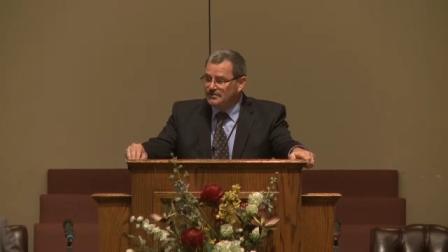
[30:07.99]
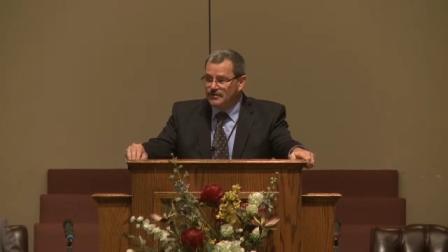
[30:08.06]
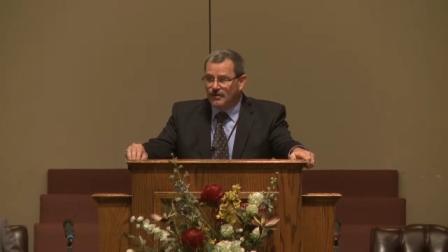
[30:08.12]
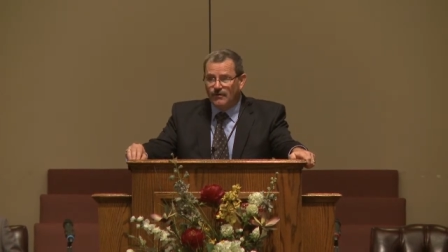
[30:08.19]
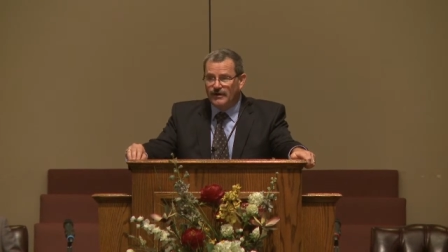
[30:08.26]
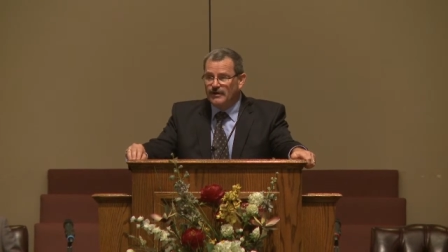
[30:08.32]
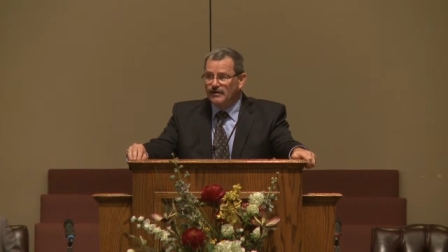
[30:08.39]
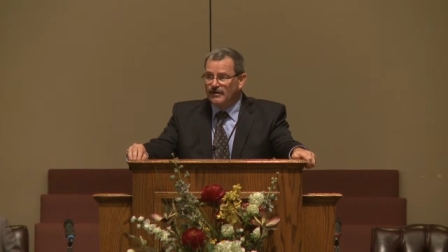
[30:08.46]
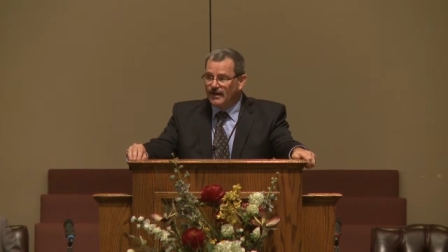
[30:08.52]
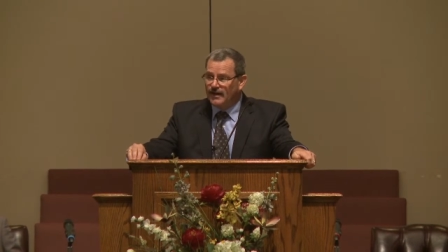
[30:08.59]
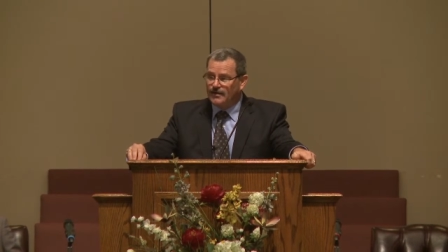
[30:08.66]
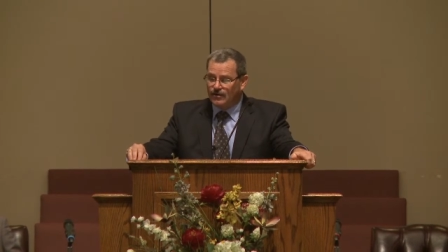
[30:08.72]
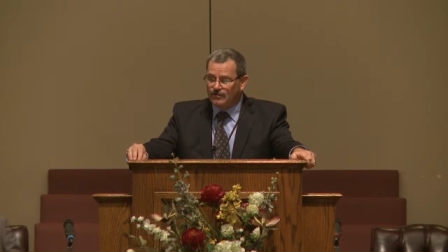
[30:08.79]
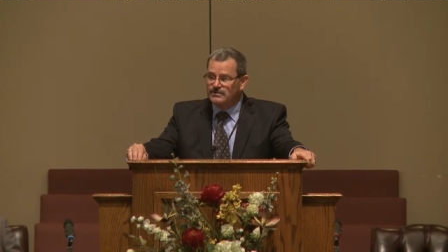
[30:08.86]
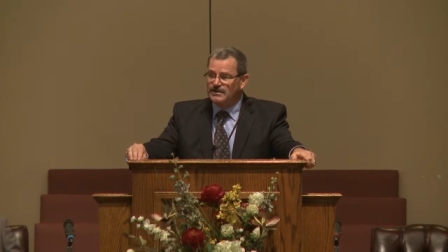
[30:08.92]
No internet,
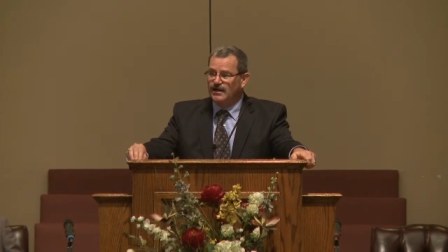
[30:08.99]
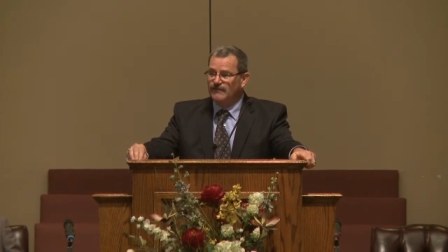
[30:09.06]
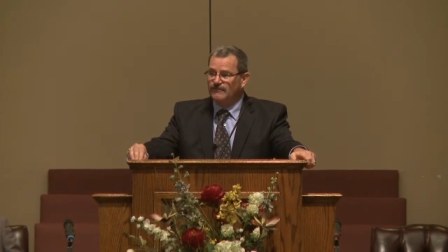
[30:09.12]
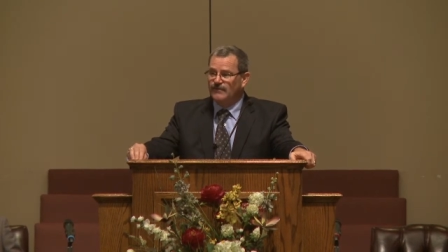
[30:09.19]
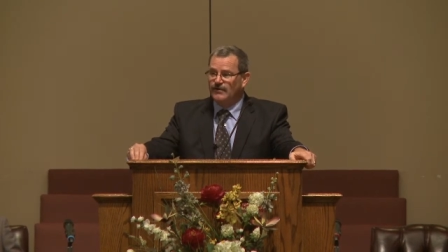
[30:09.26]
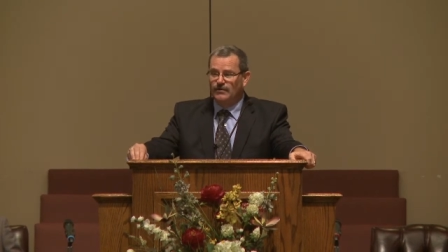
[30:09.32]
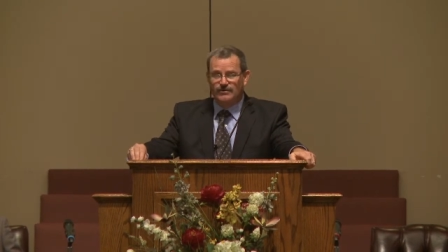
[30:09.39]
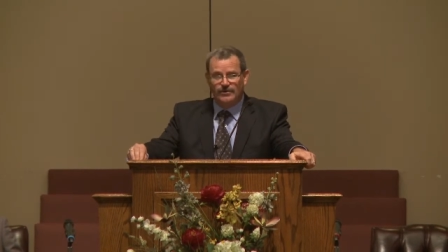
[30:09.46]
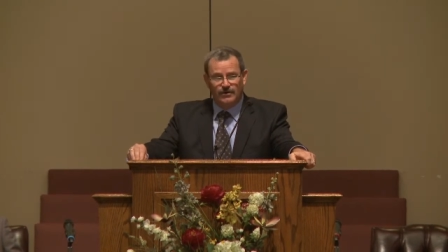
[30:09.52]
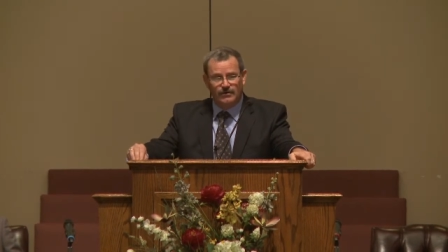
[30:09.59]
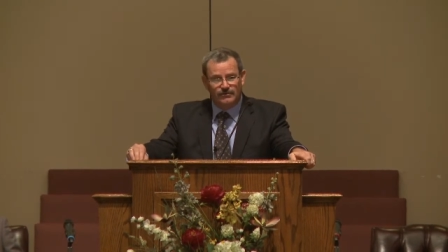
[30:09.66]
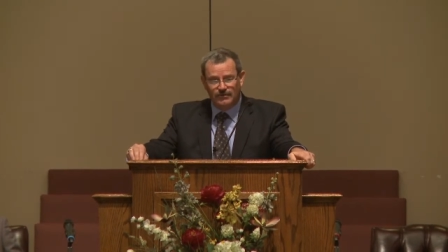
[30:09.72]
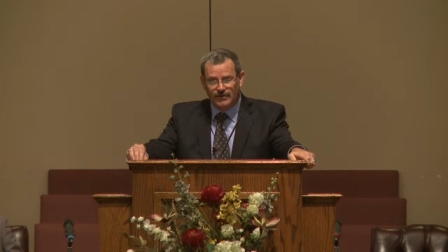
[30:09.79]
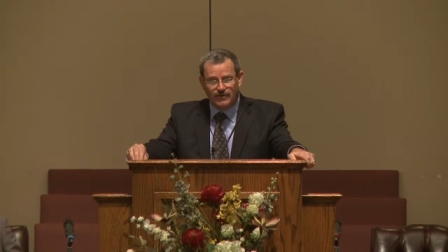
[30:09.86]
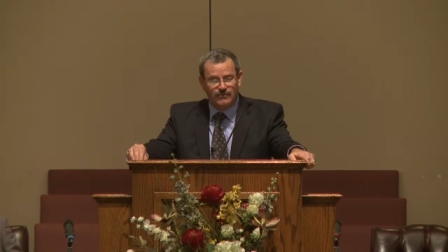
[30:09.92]
no telephone,
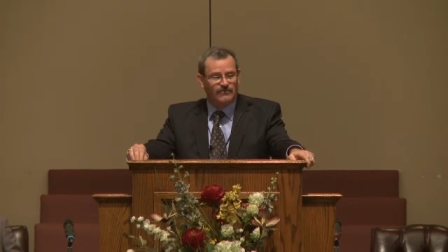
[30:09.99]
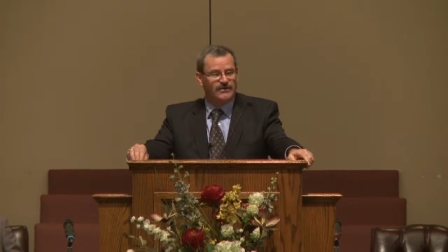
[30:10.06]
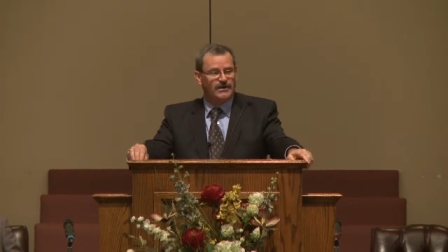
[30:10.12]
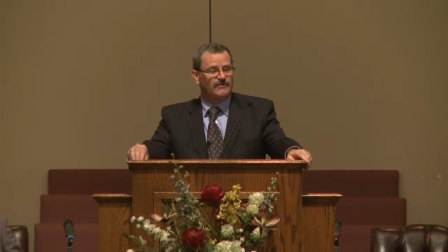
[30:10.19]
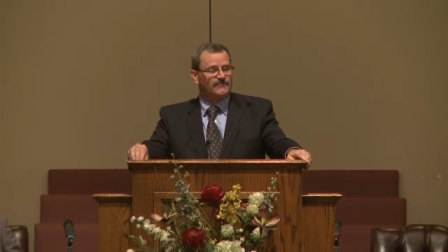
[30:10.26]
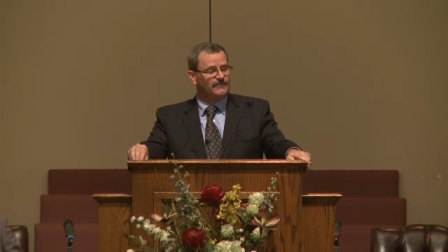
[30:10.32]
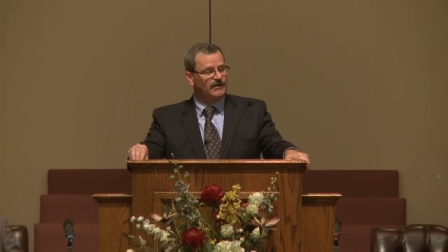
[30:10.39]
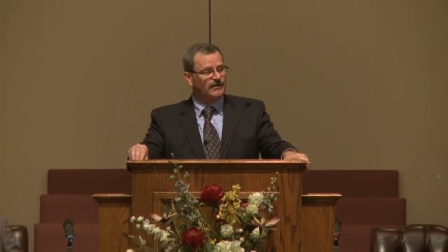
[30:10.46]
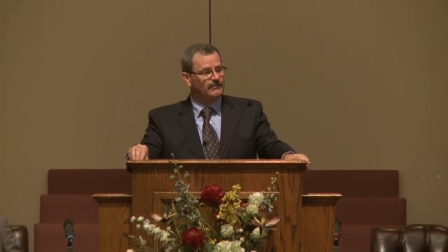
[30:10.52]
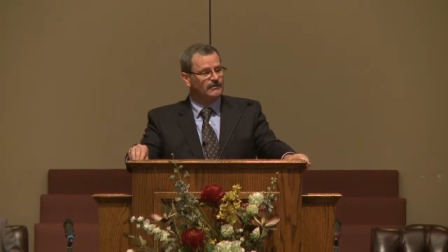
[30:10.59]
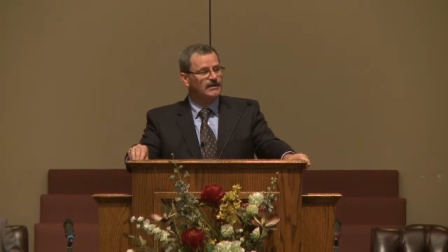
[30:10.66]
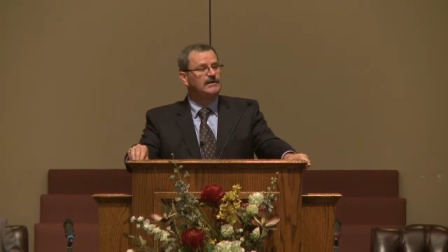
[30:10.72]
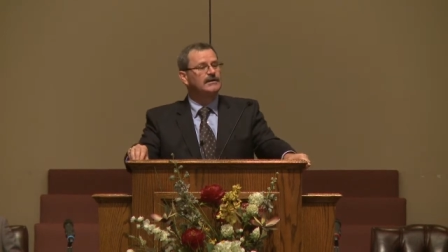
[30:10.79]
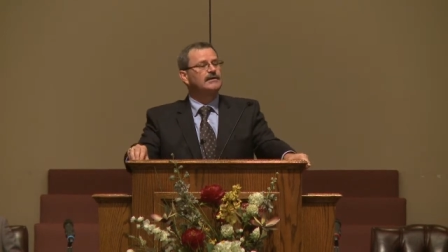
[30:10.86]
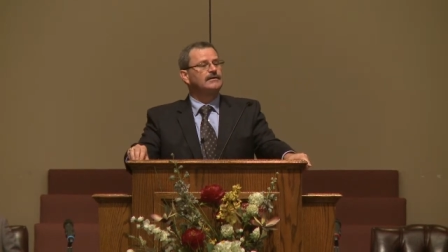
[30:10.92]
no cell phone,
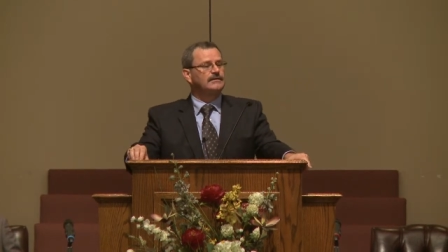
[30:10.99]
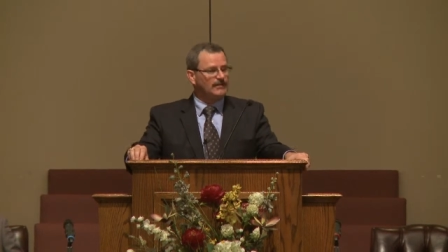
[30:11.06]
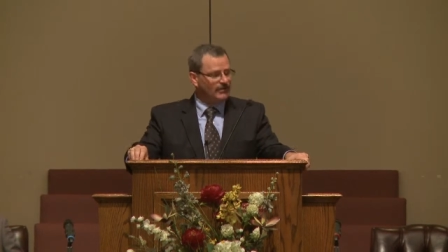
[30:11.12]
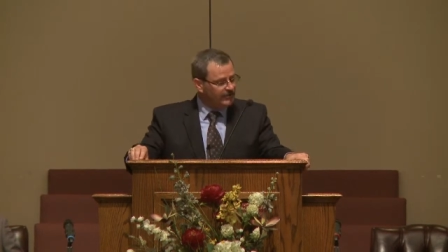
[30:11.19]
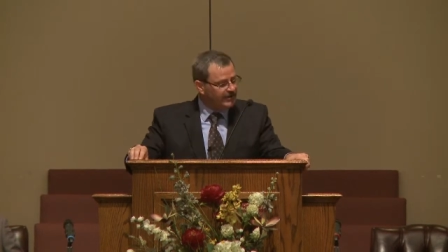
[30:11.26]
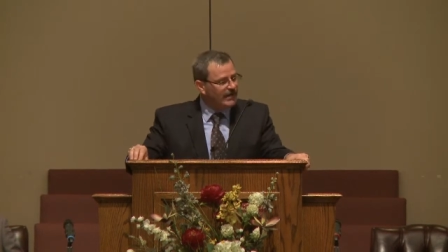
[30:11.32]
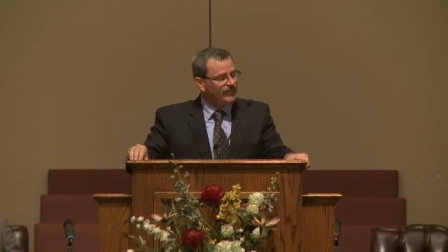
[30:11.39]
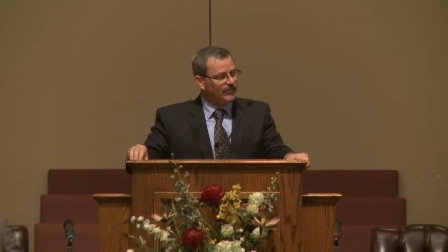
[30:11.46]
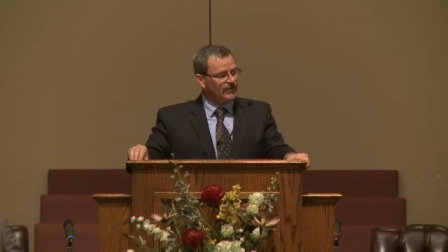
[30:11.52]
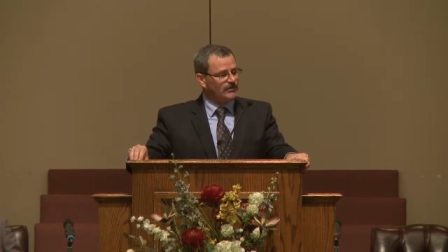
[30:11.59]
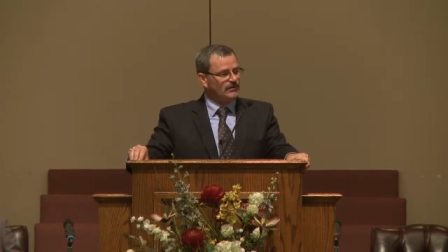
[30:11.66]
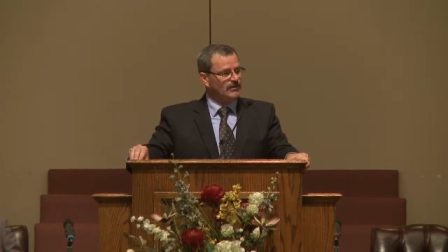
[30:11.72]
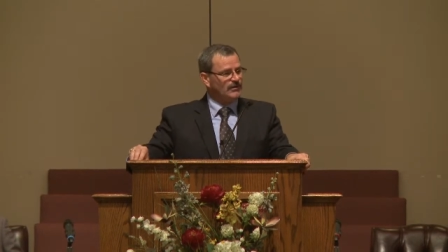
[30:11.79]
no nothing.